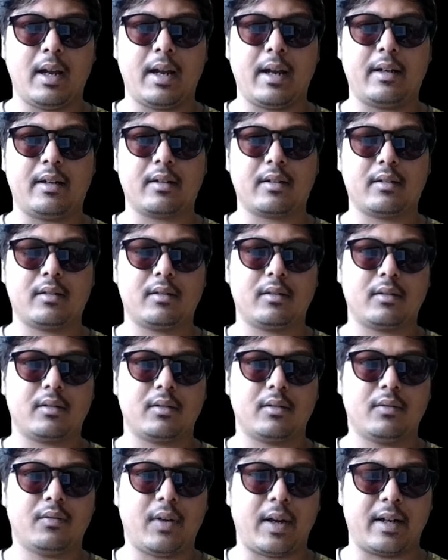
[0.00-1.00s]
and
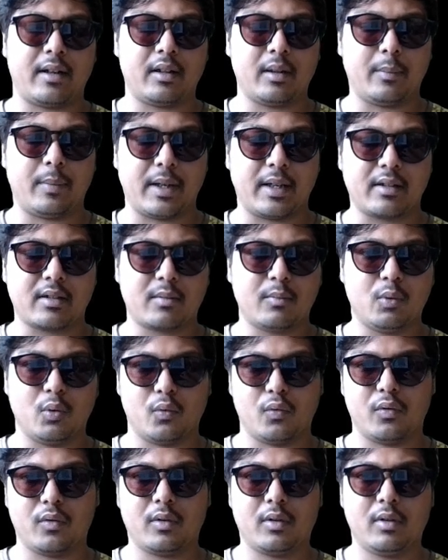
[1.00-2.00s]
find the best
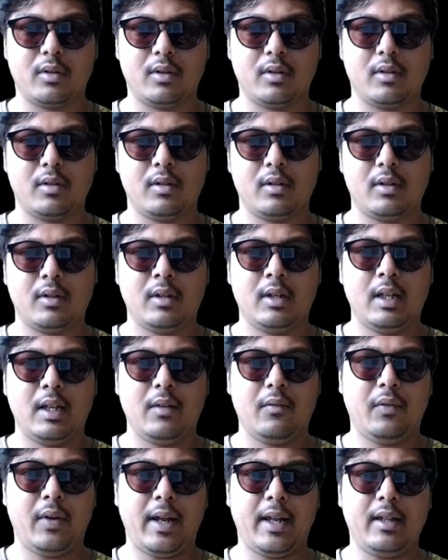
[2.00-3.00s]
move.
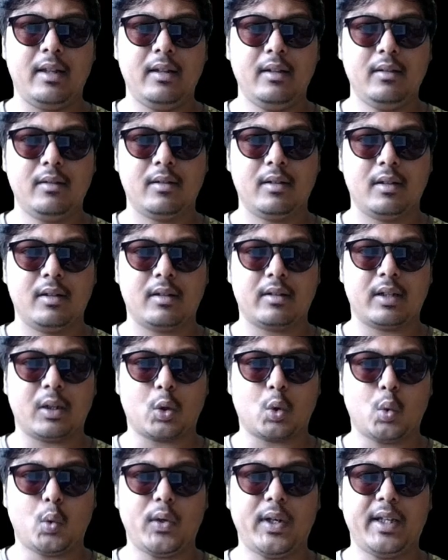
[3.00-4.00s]
Well,
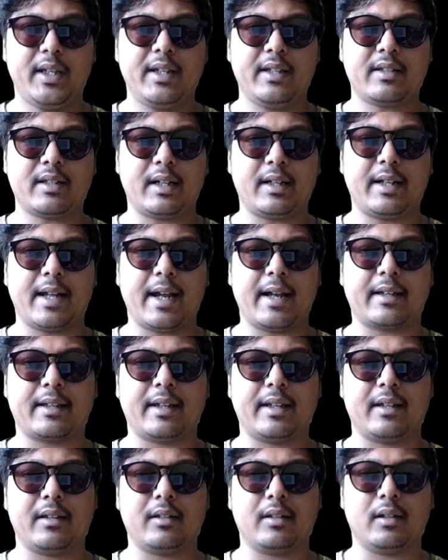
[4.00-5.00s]
the queen is
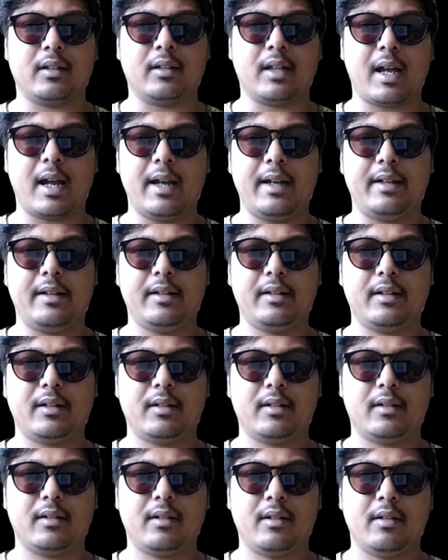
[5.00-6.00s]
attacking the knight
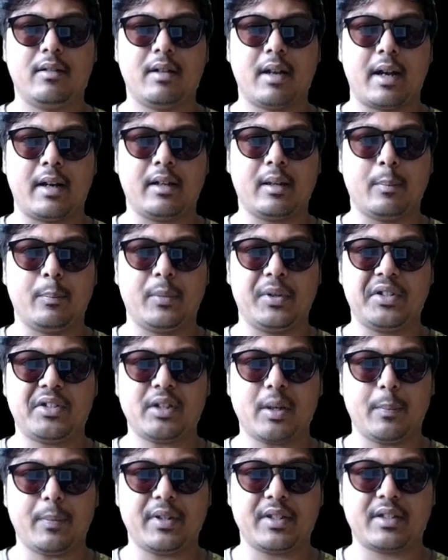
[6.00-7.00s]
and the
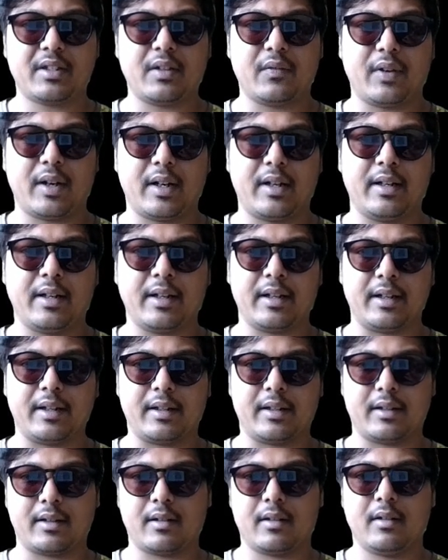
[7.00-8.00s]
bishop is defending
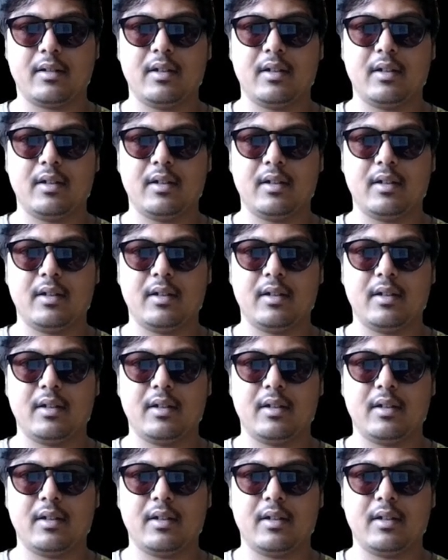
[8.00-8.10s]
it.